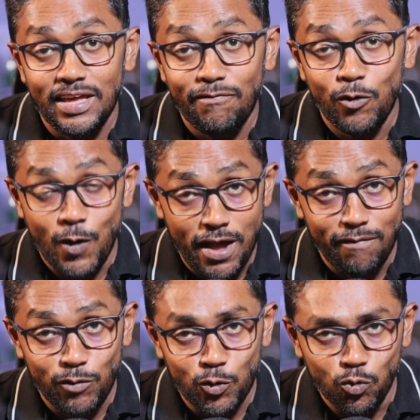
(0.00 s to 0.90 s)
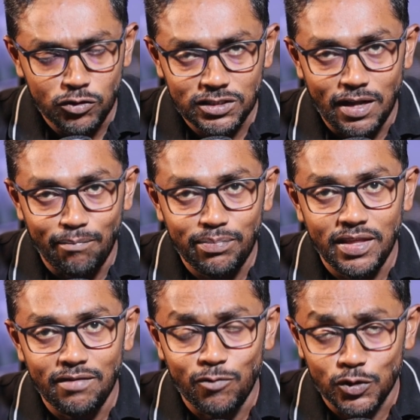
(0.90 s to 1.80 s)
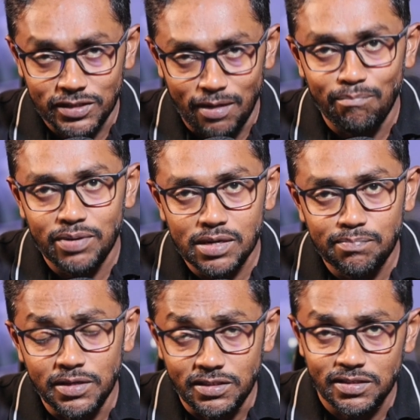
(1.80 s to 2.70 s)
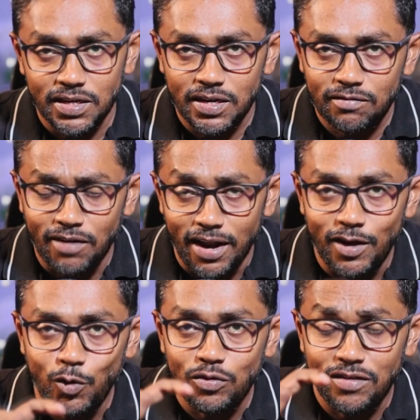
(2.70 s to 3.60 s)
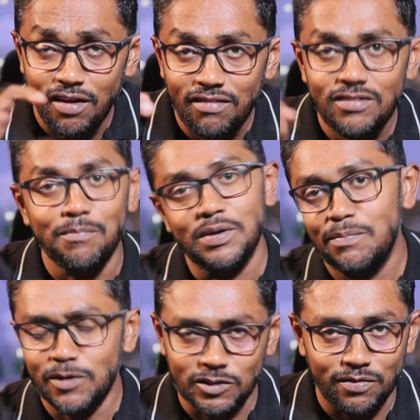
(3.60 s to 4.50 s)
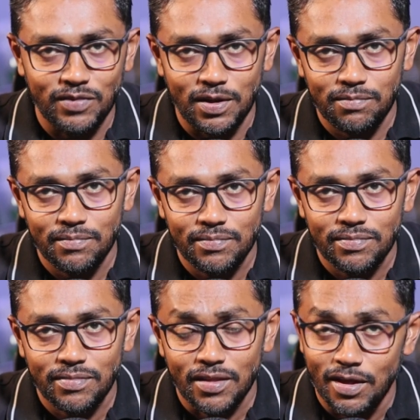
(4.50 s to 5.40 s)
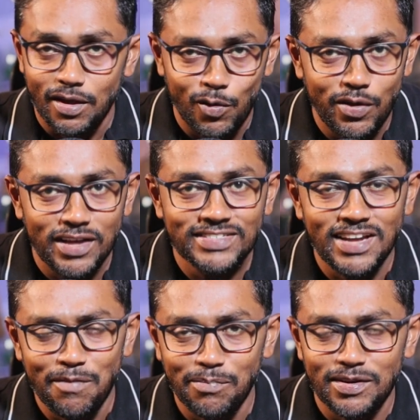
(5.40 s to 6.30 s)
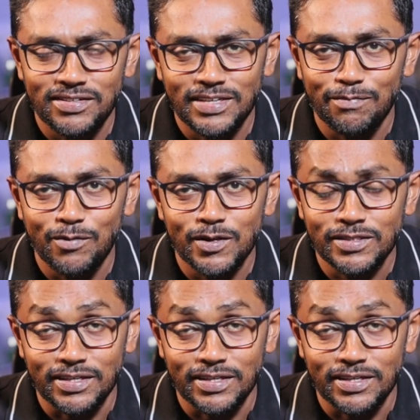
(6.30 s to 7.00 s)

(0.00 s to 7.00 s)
if you have used something for some purpose, try to change the purpose of that. Good example, suppose